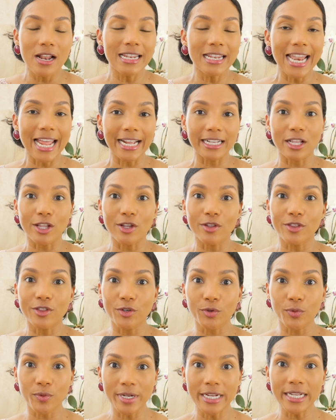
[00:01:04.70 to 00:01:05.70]
like
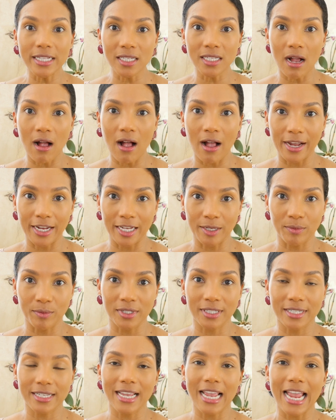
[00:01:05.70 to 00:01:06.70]
three
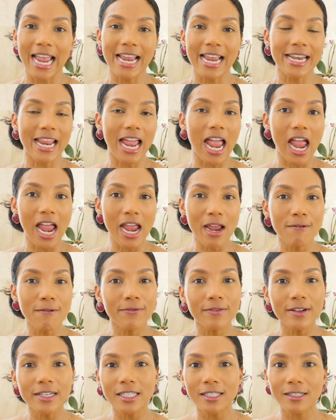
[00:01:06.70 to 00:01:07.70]
times and
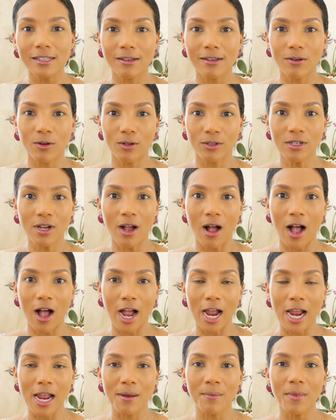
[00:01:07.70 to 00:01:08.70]
every single
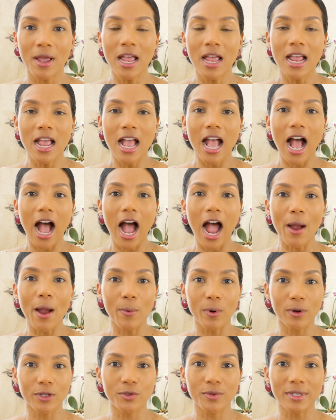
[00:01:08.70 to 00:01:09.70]
time I
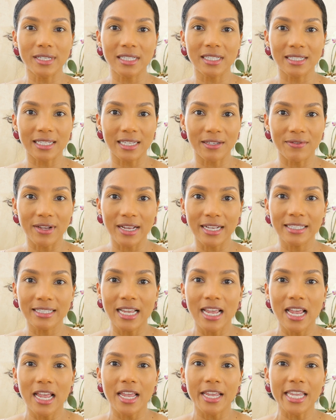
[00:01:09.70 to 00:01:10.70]
would receive it,
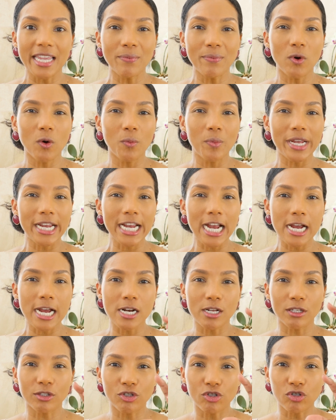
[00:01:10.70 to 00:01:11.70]
it would be
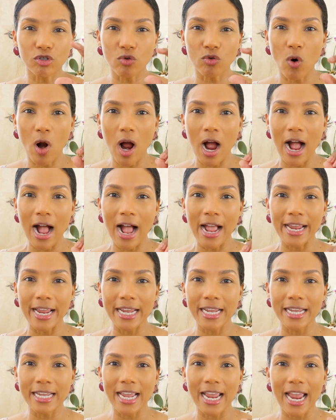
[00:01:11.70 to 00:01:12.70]
kind of dry
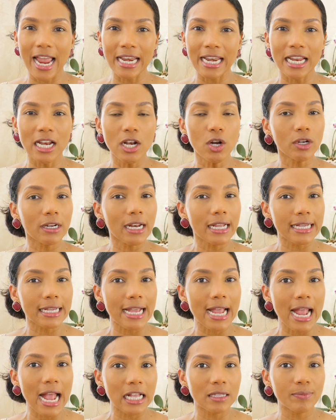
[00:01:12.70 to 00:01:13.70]
and it looked like
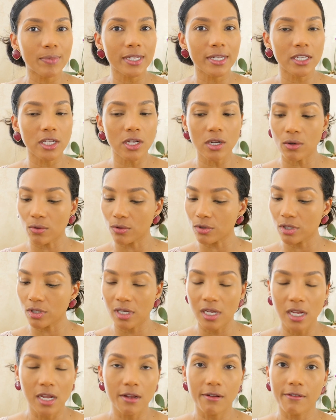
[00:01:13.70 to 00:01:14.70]
it had been used.
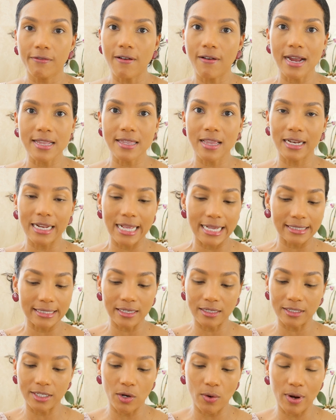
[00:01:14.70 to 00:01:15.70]
Finally, I
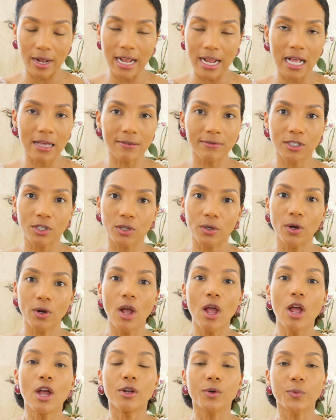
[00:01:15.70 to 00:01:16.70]
said, no, I have to
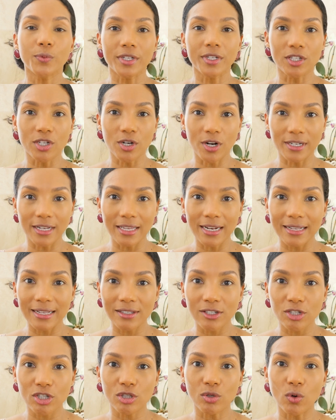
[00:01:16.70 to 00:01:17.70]
return it at
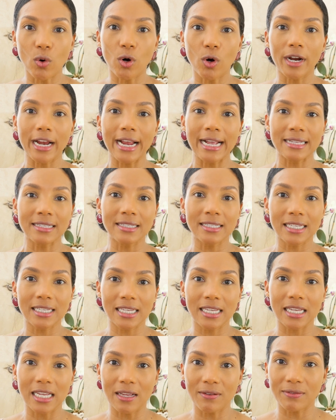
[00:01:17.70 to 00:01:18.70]
the store and
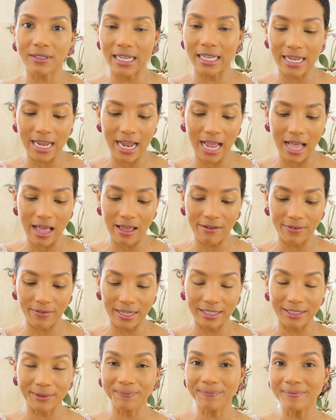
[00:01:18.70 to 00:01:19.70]
see if they have it.